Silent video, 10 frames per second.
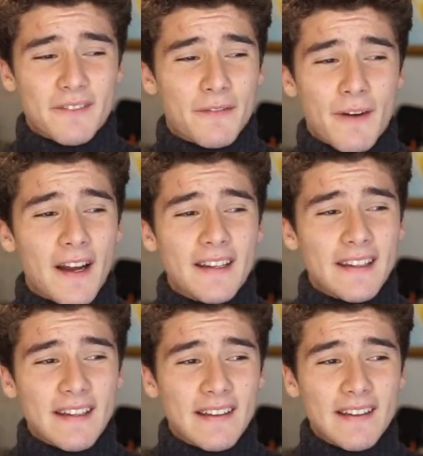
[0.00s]

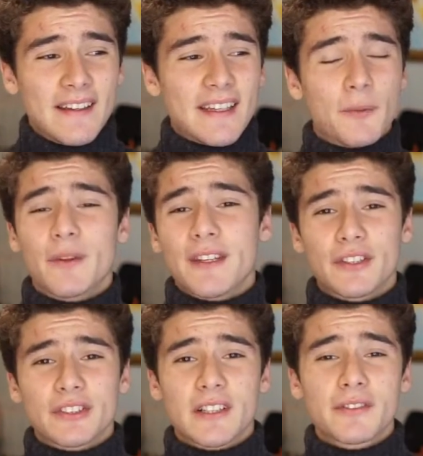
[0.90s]
finding it within
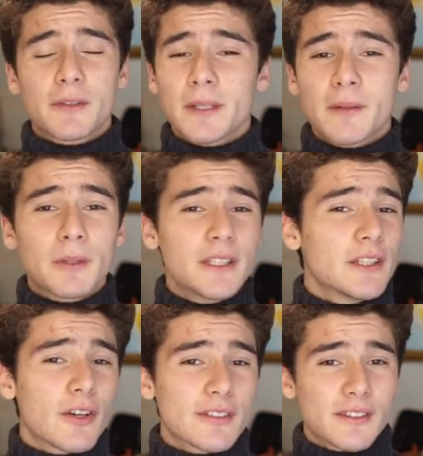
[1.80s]
yourself to be
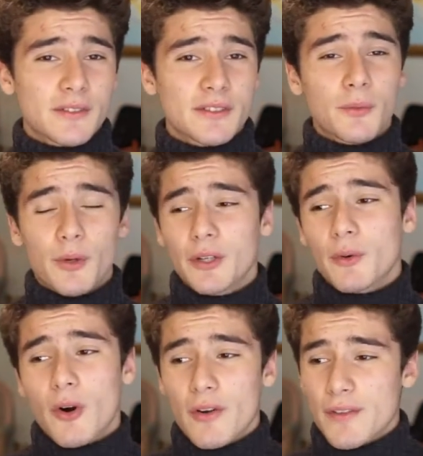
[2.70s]
completely honest as to where
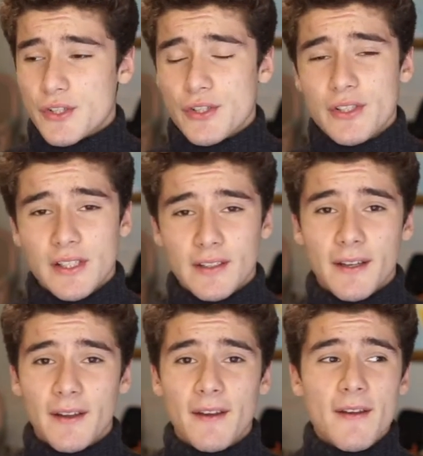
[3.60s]
you are in the journey.
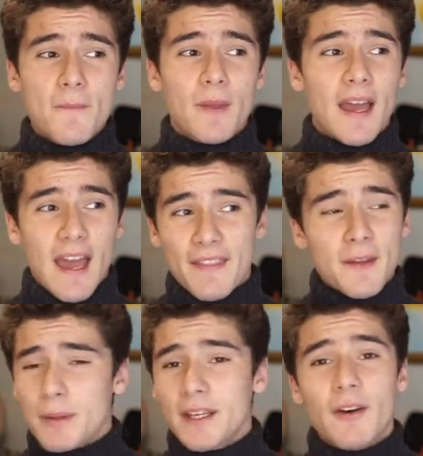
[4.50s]
Like, and
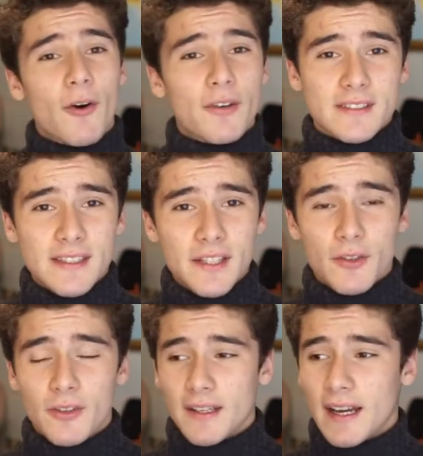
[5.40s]
then being honest later
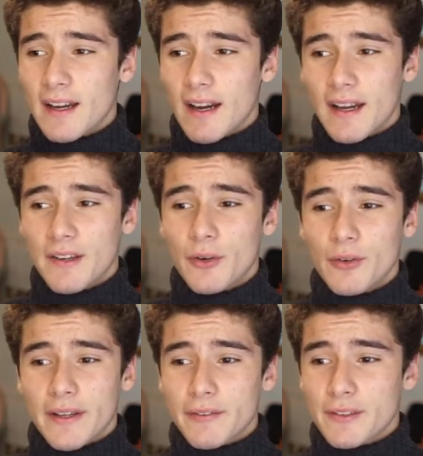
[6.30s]
on. Like, I know,
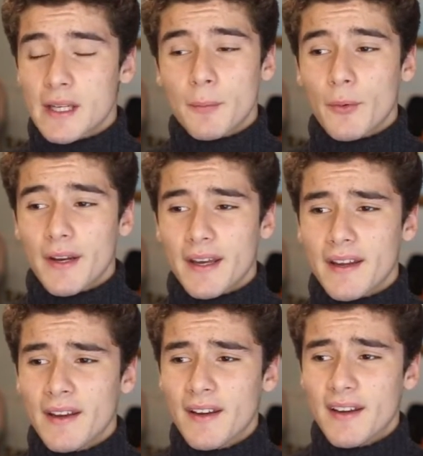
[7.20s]
like, for example, when
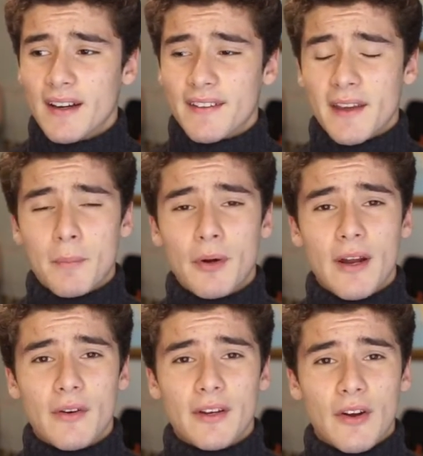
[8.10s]
I think I put
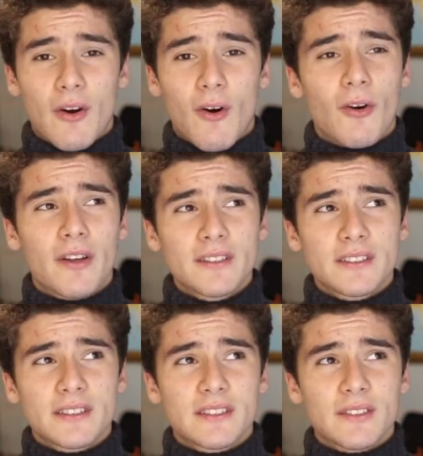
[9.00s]
out in
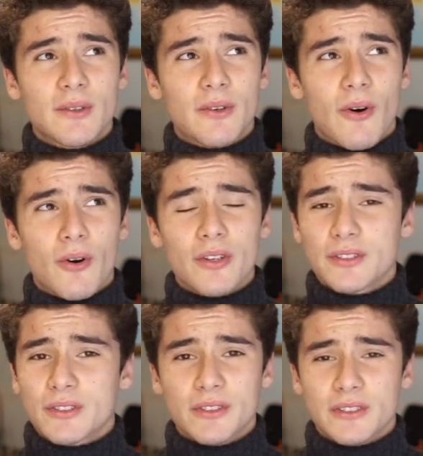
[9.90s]
August
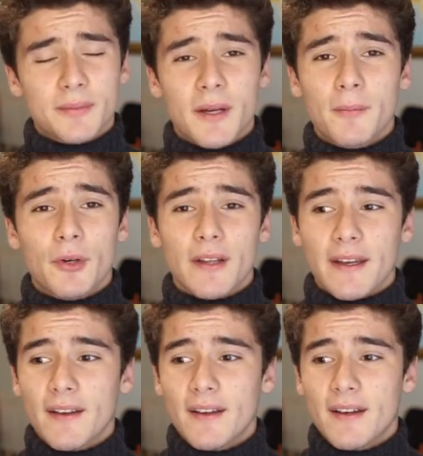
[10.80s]
or September, like,